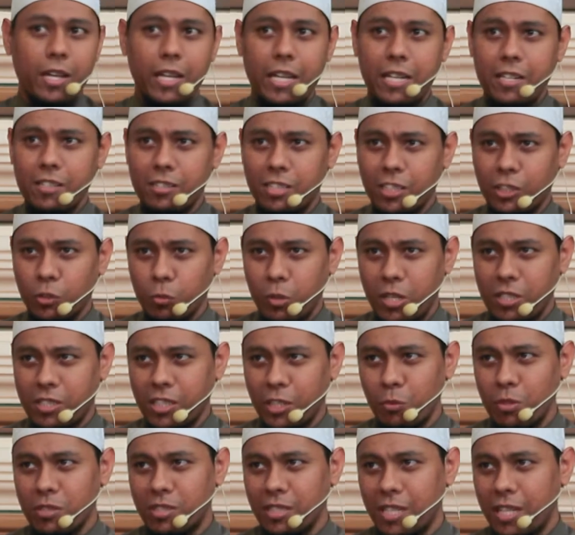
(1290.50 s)
In this
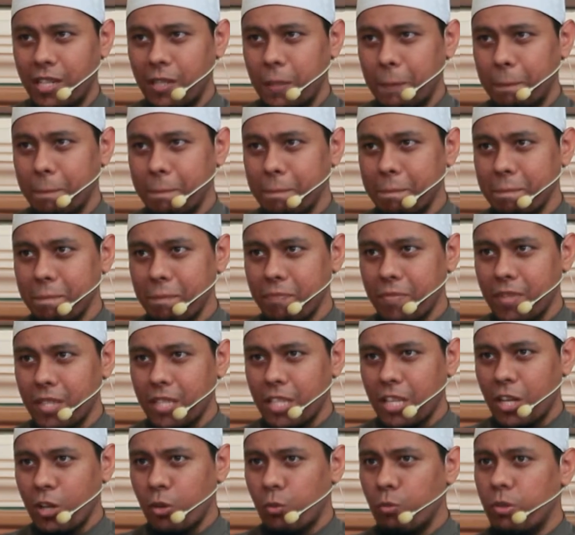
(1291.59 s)
situation we say,
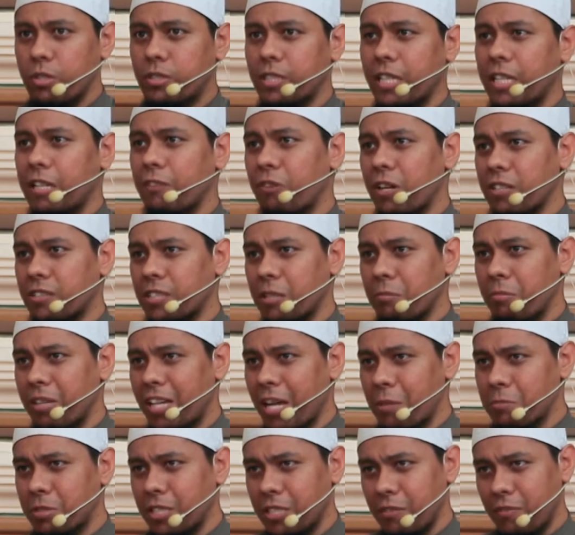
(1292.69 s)
we say the fasting
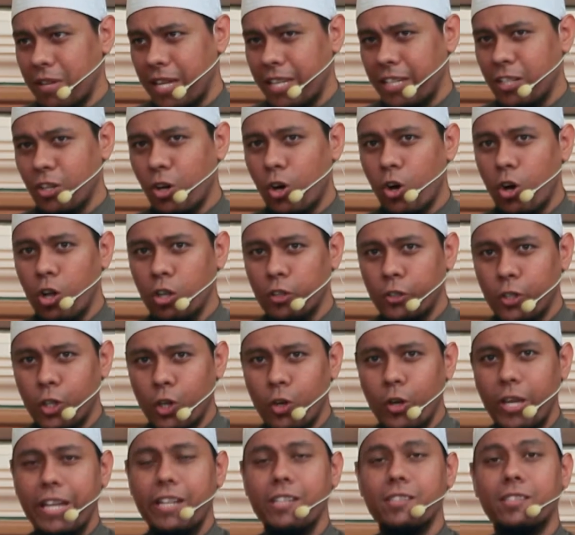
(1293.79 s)
becomes invalid,
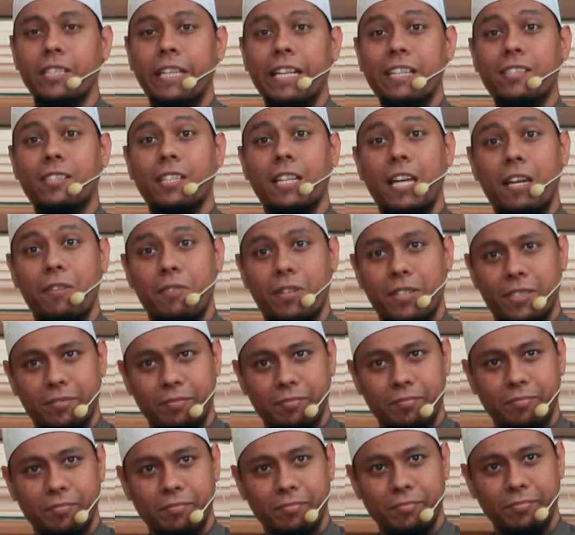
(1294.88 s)
although it is his
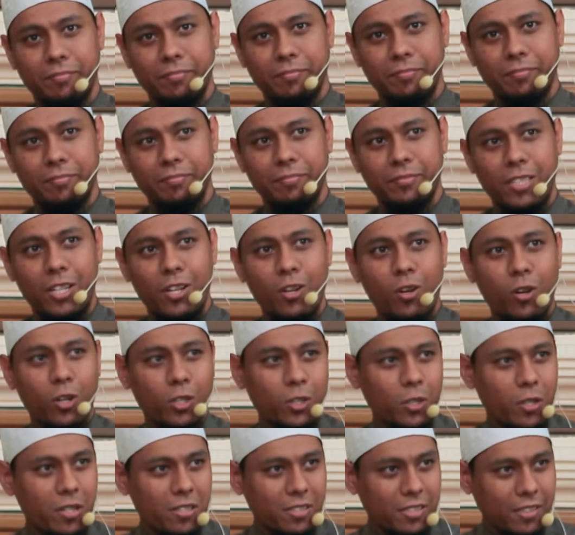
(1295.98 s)
saliva.
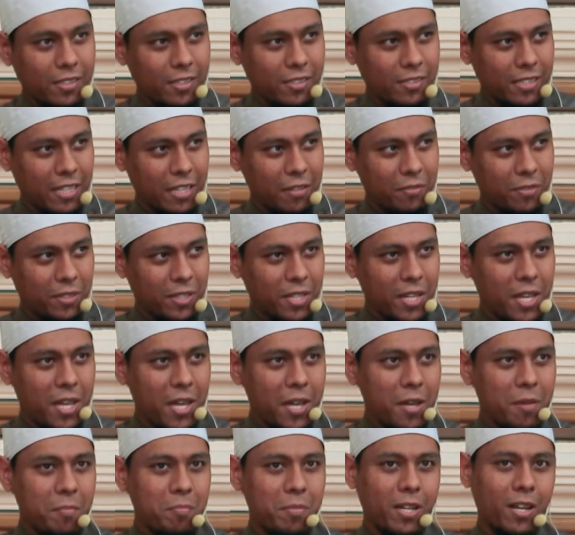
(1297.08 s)
Although it is his saliva.
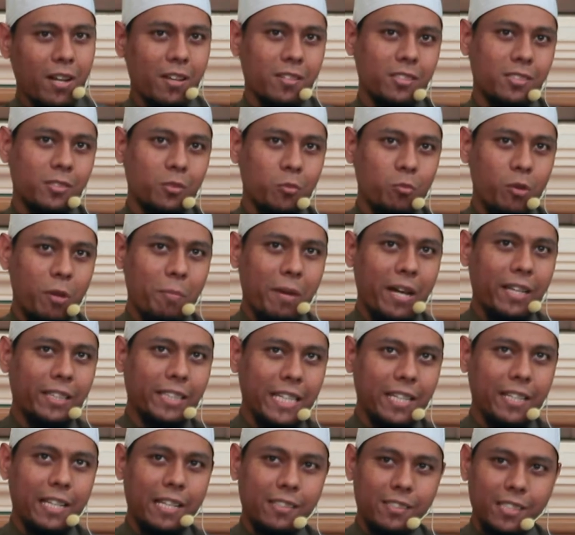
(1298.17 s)
Because we might
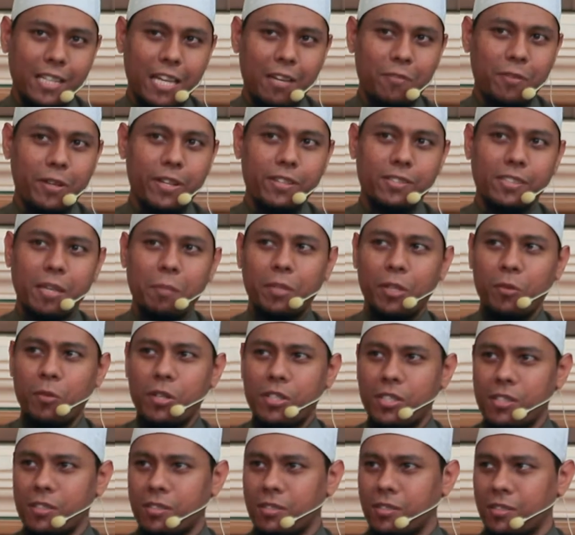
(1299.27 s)
think that saliva is something
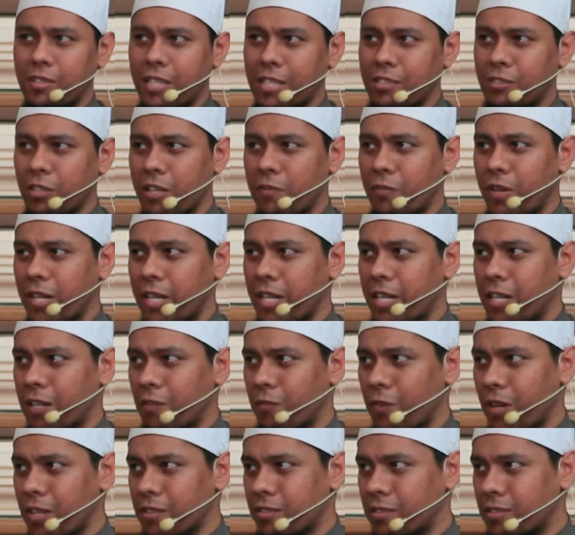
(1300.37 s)
which is, does not invalidate
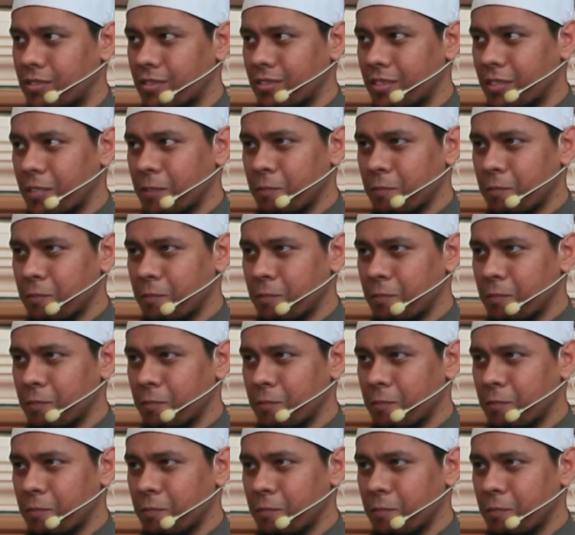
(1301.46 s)
the fast.